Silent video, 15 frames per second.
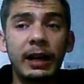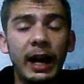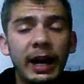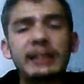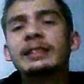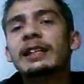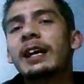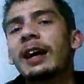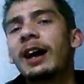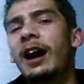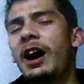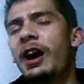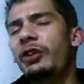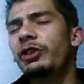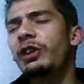Guys,
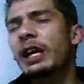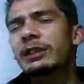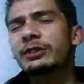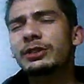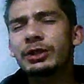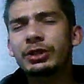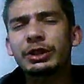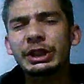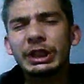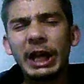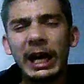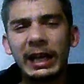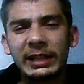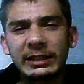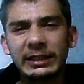102
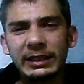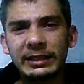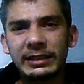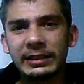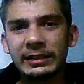challenges.